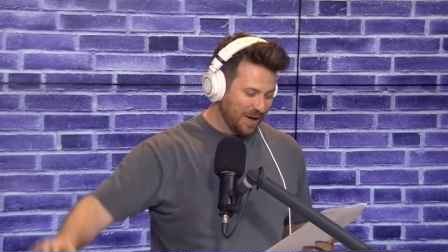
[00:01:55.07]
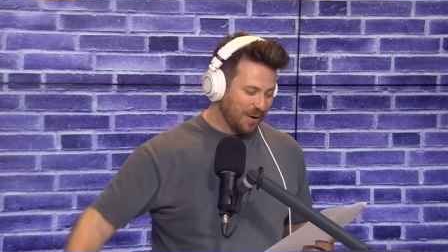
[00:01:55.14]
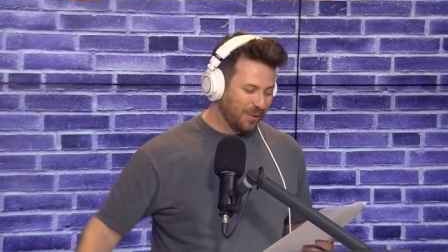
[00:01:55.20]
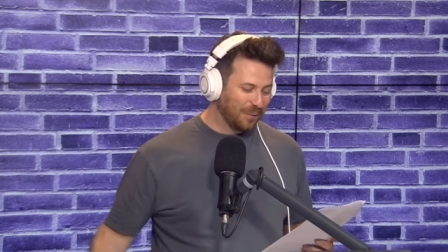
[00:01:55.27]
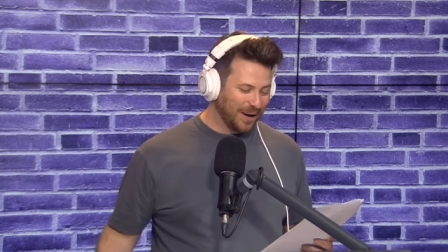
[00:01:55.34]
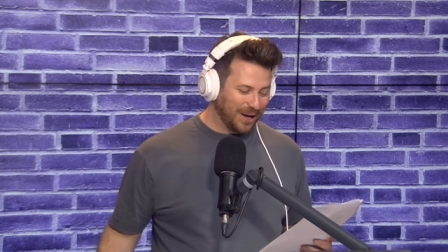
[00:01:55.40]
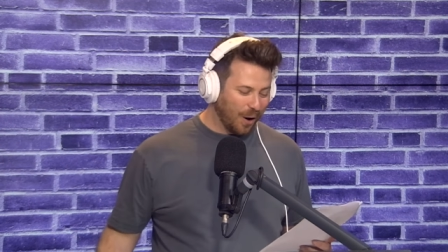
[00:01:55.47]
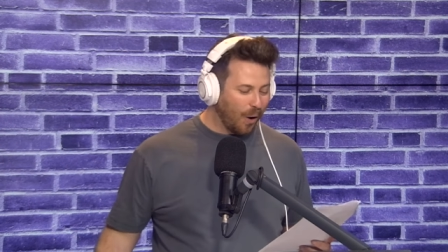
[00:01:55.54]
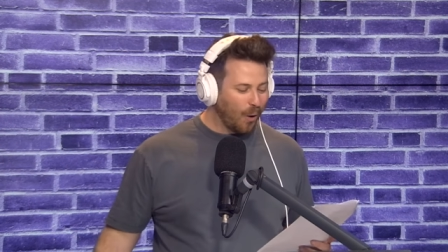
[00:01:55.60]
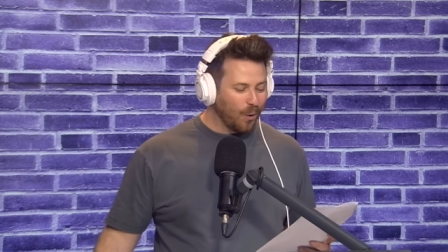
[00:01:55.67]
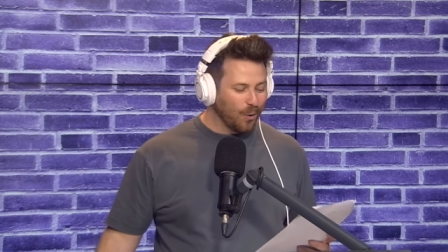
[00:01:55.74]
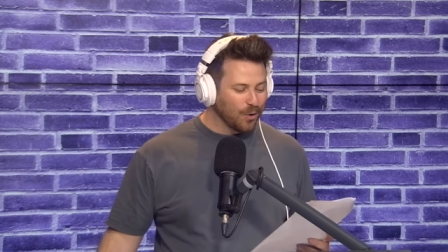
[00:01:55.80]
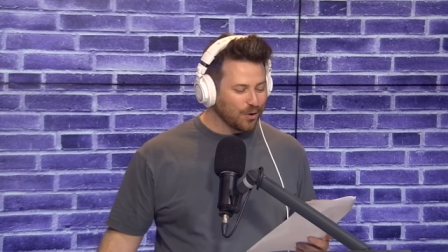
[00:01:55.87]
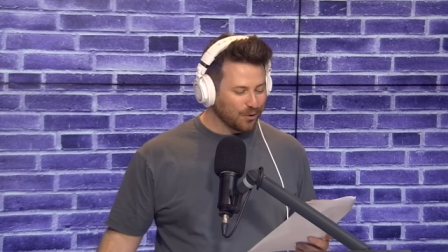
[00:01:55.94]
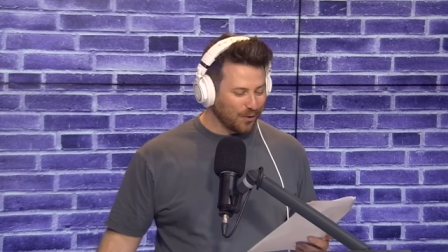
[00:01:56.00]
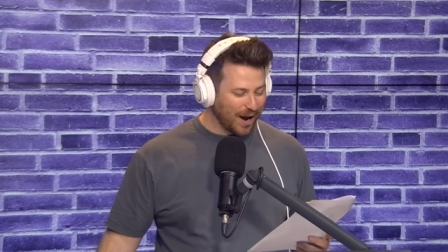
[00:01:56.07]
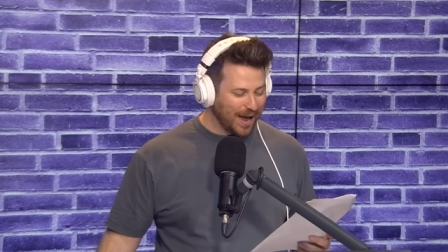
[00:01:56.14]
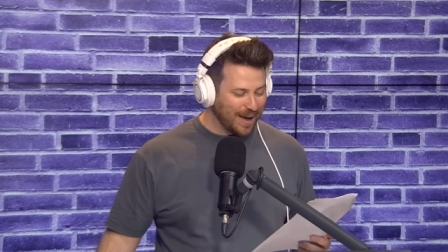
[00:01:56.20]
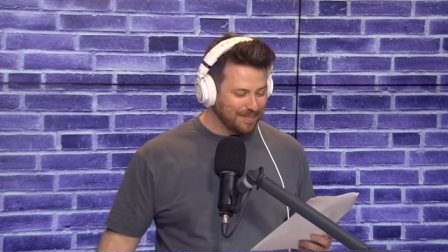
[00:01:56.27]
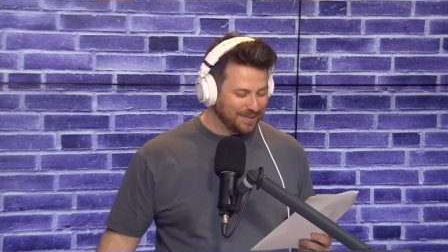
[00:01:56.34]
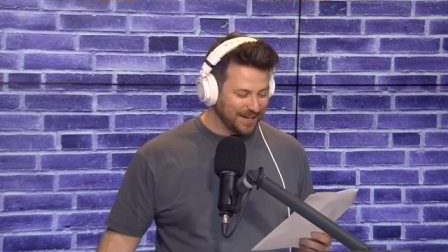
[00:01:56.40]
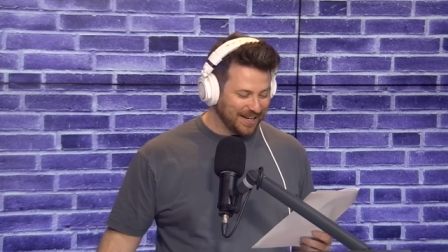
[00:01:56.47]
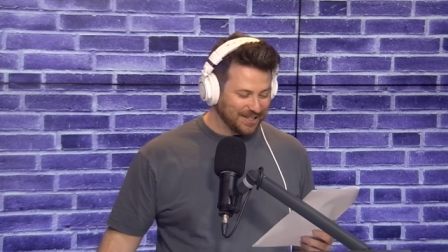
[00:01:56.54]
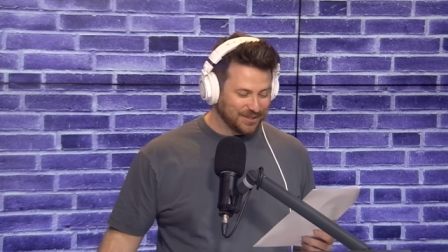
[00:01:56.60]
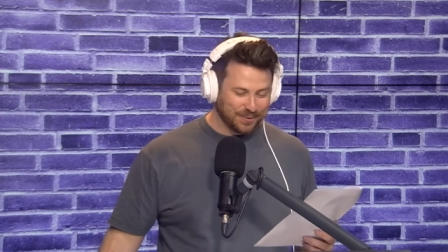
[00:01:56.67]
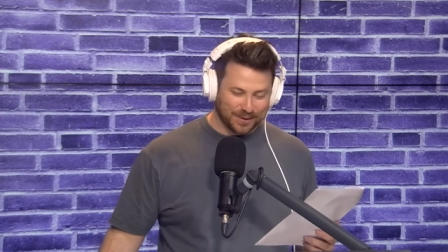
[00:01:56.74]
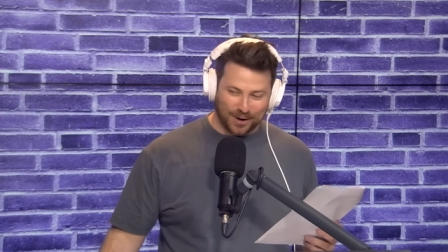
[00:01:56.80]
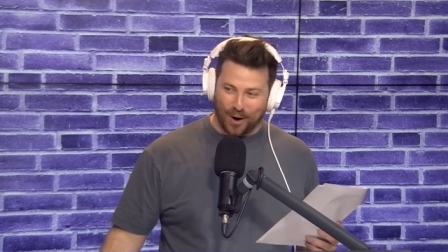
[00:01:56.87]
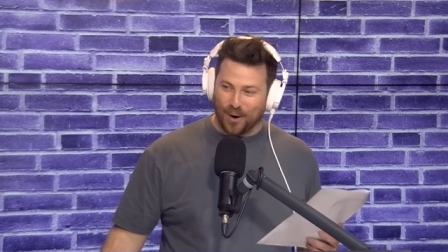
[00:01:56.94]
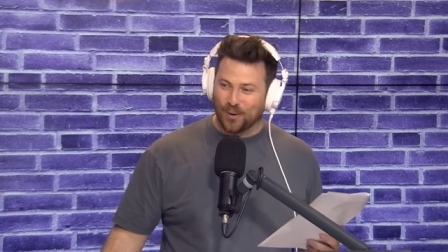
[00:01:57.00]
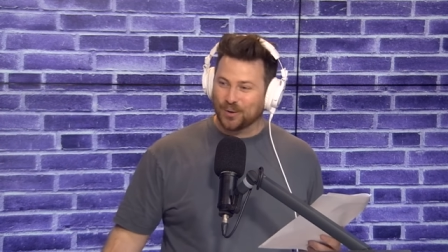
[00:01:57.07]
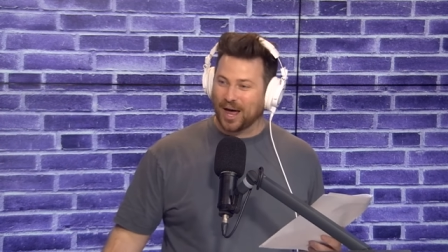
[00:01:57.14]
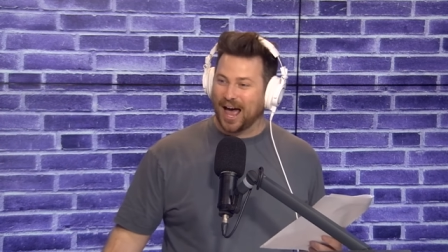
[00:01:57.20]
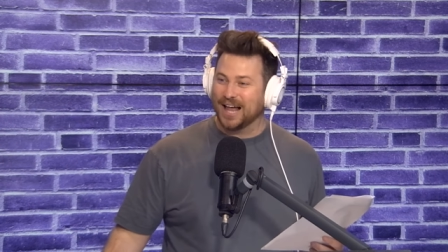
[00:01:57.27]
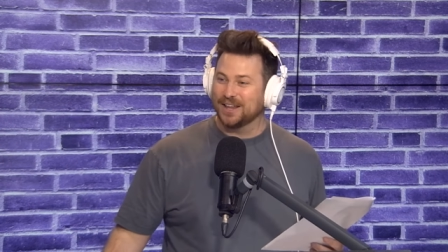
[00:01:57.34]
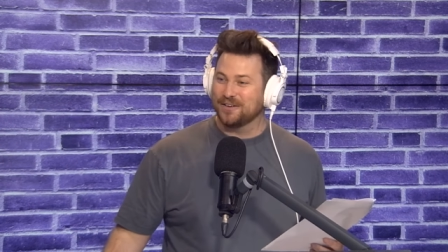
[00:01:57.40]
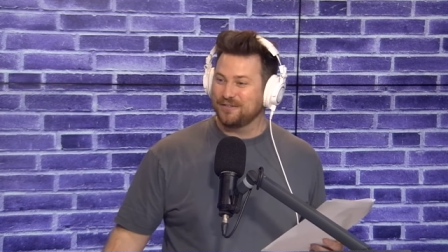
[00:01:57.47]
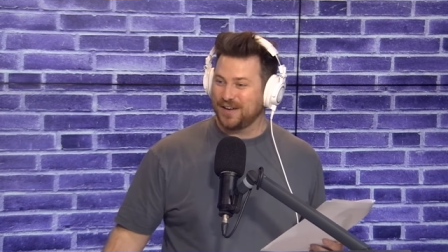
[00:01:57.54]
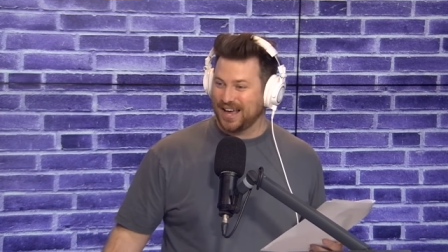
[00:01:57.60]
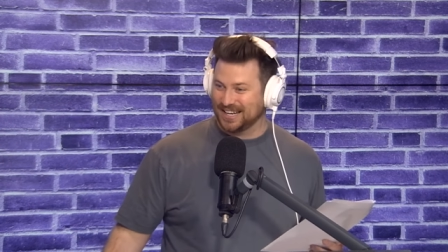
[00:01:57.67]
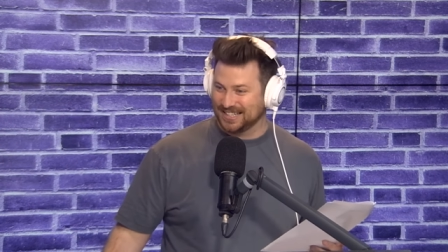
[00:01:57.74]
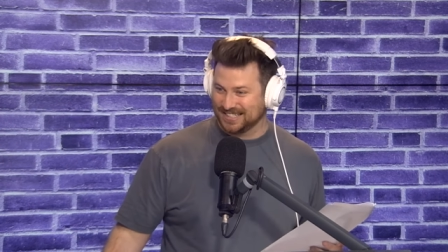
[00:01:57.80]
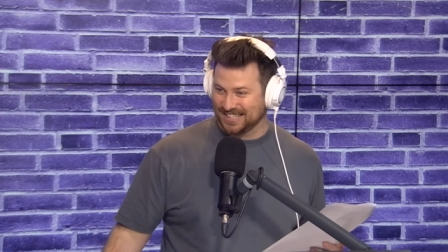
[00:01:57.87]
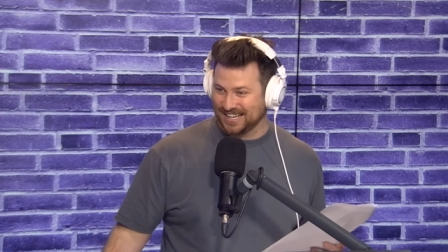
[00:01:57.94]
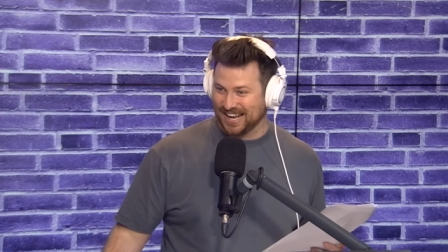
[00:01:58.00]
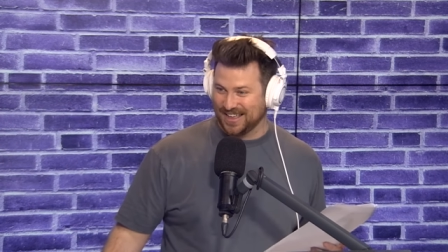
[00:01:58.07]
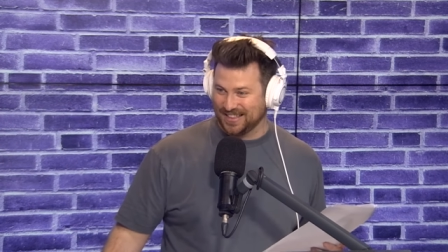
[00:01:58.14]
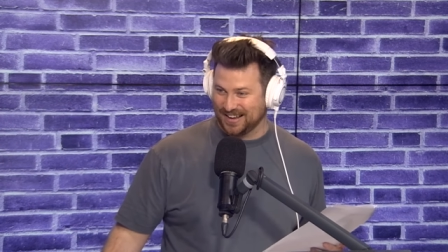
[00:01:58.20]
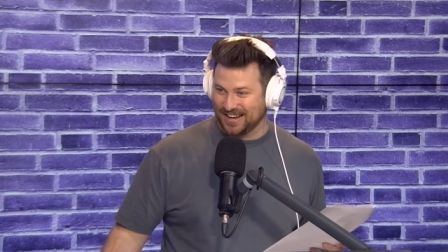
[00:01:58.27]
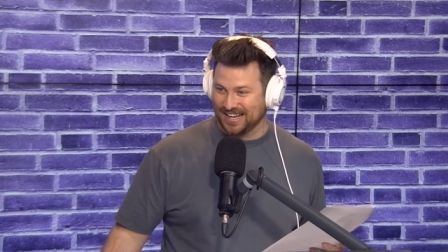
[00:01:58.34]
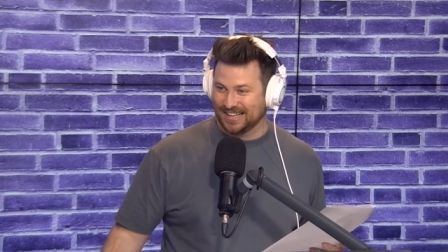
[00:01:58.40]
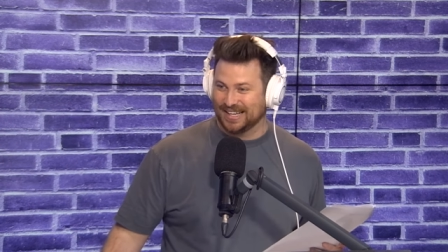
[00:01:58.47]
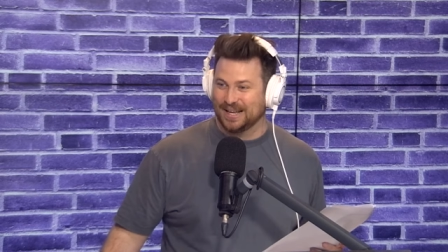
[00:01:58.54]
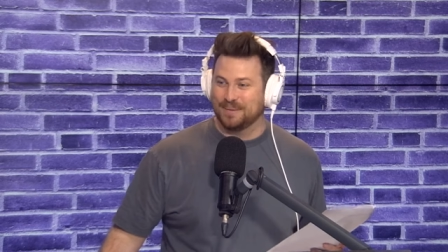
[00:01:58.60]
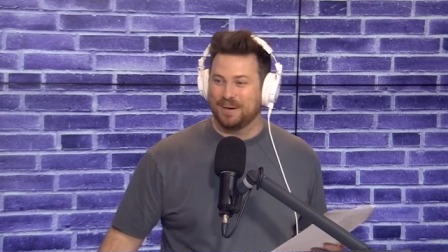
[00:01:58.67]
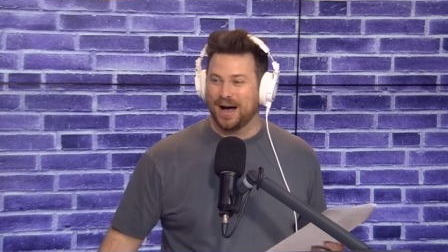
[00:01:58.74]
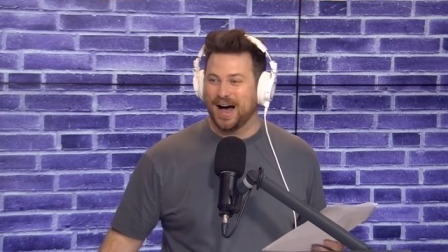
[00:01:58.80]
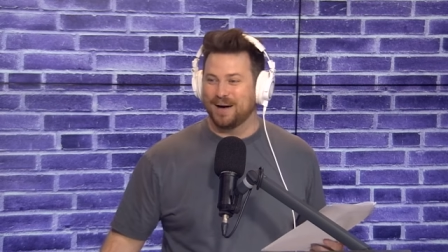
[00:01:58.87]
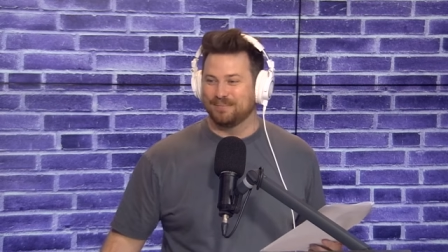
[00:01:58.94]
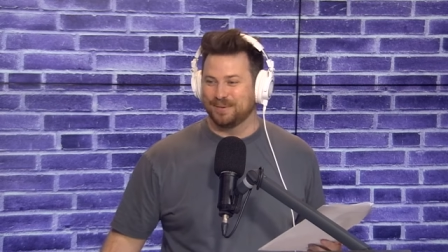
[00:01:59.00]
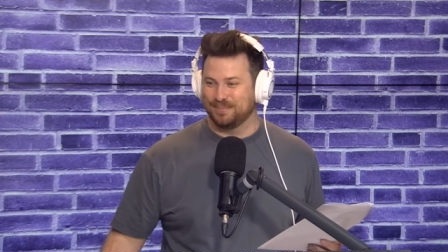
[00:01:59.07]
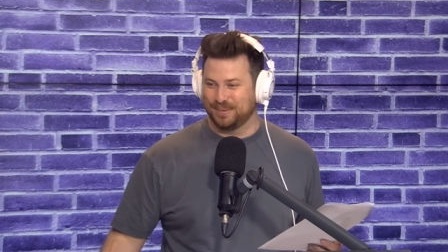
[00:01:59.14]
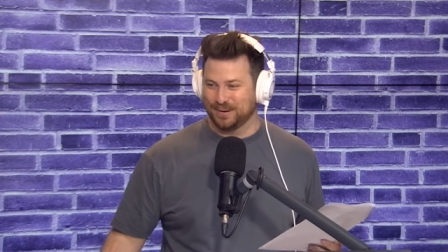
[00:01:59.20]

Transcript: We all crammed into an old elevator together in the apartment